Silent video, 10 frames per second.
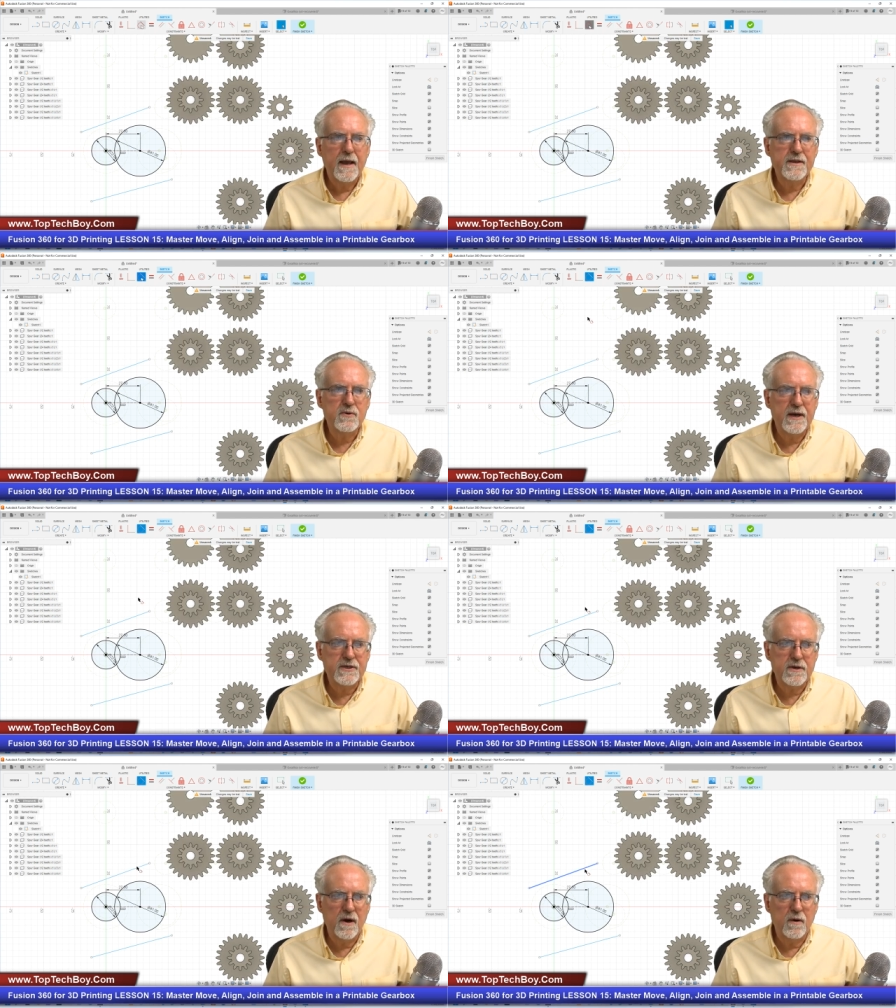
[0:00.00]
And so I
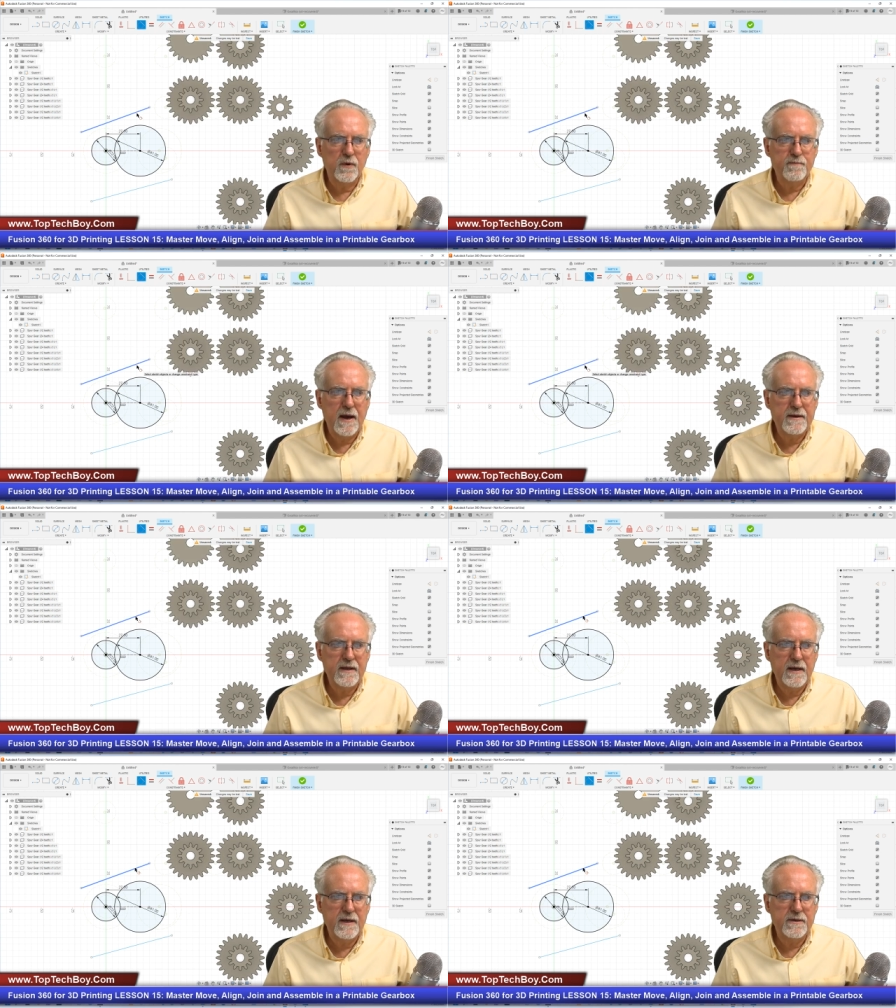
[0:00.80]
start with my
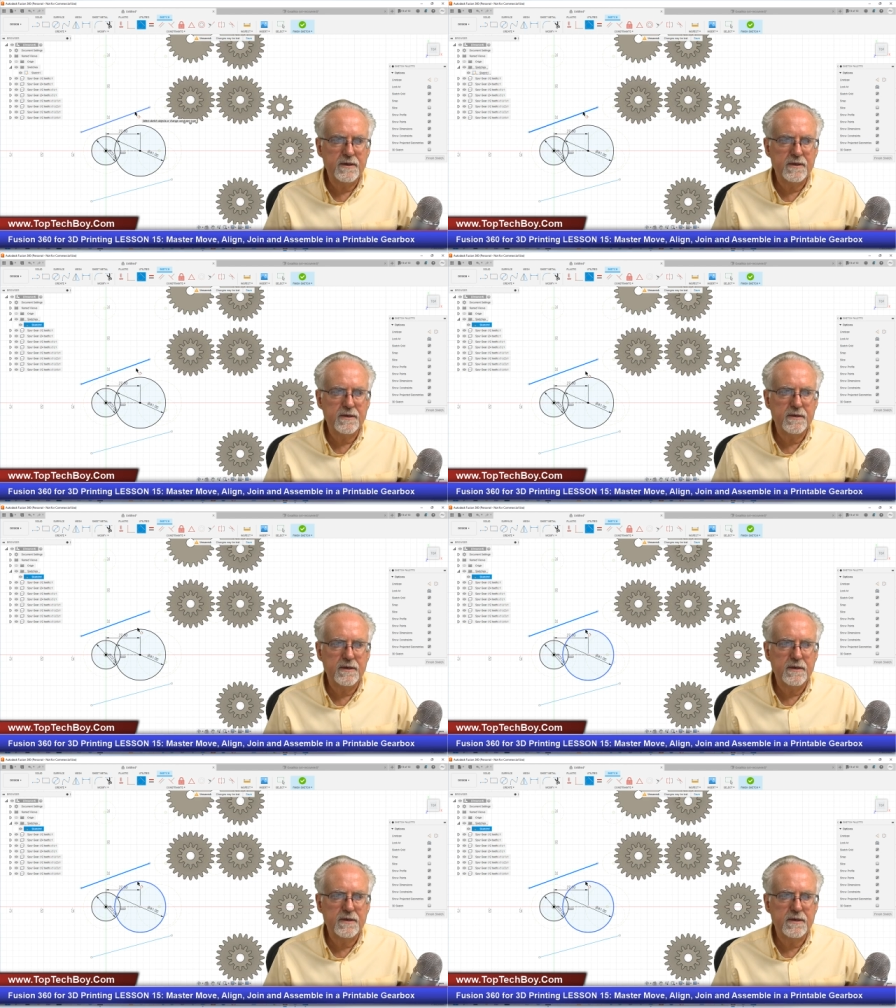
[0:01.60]
tangents,
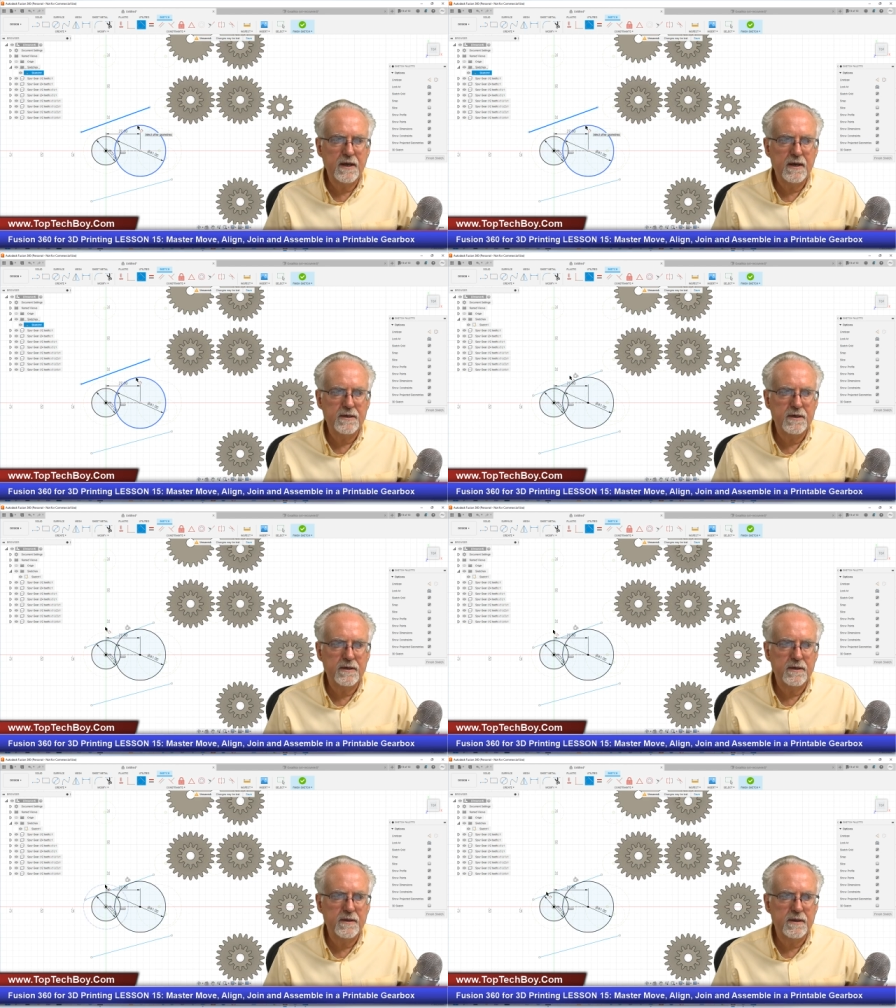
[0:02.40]
this tangent
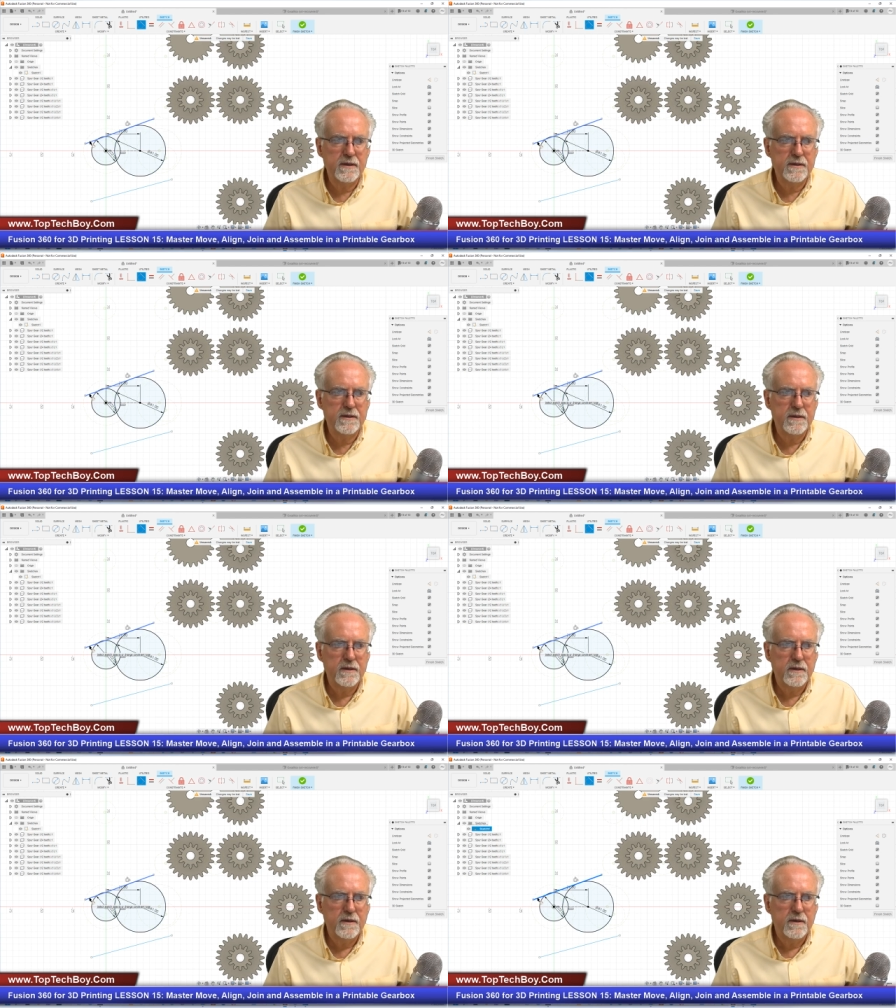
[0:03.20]
to this,
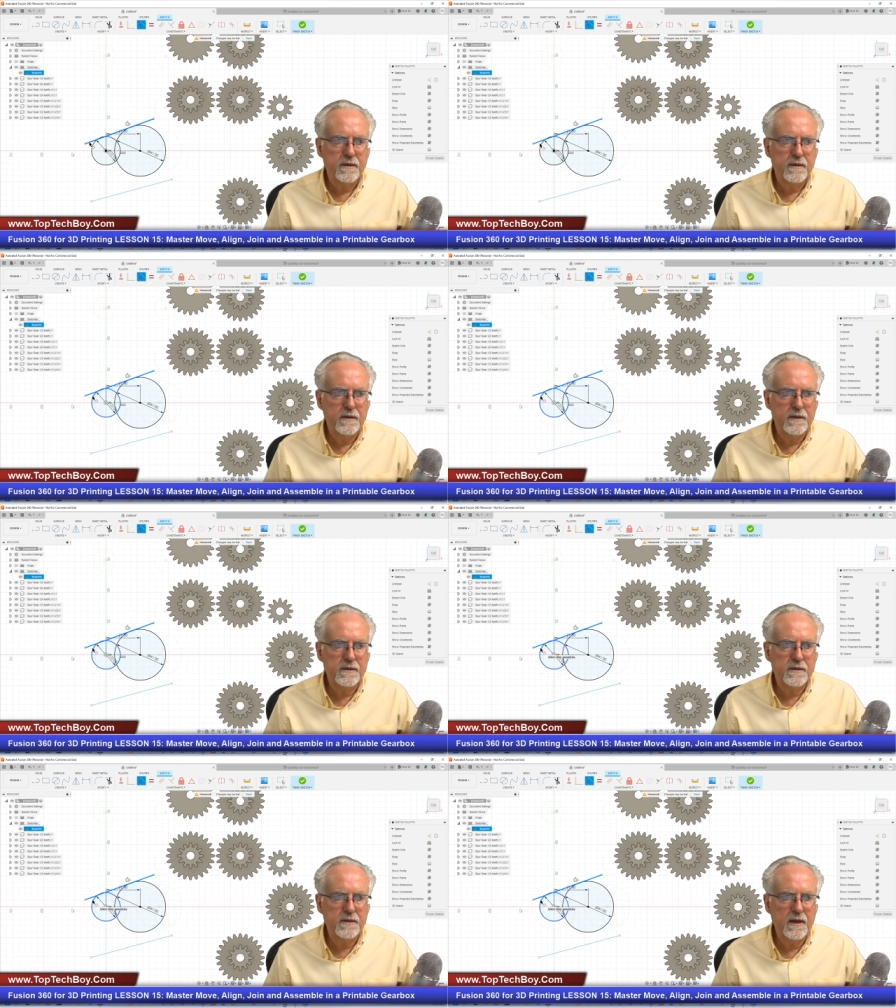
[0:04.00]

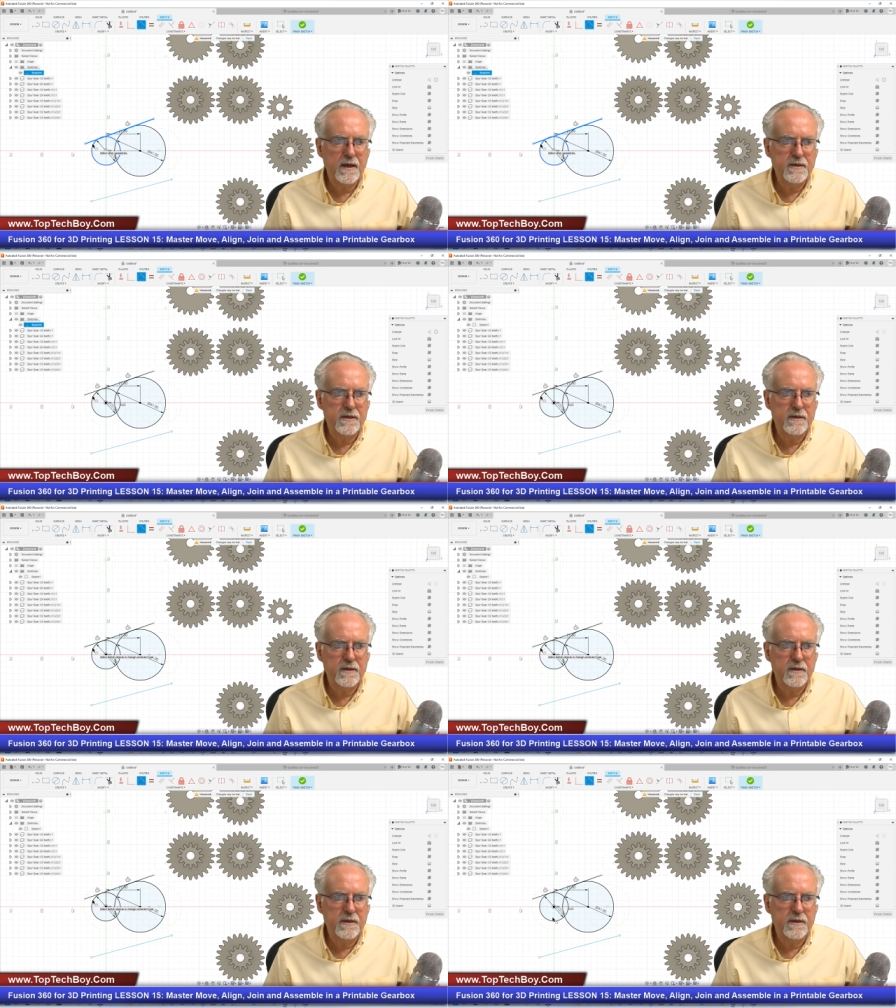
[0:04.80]
this tangent to
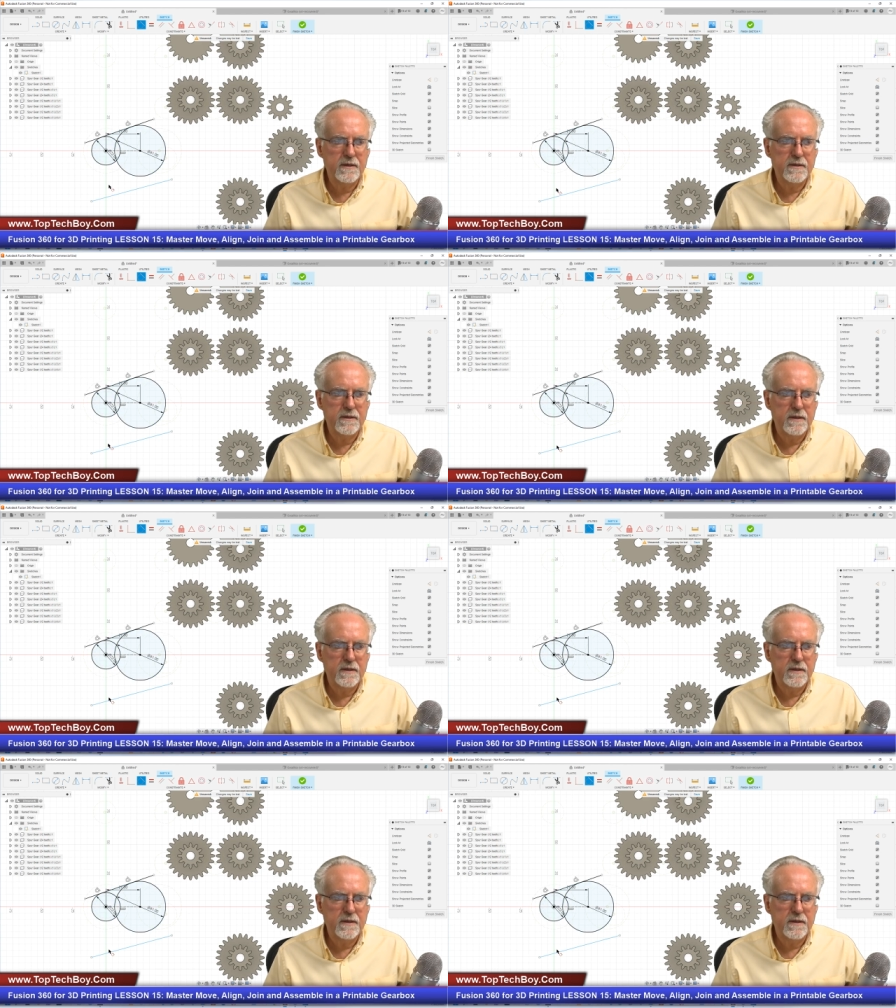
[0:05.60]
this,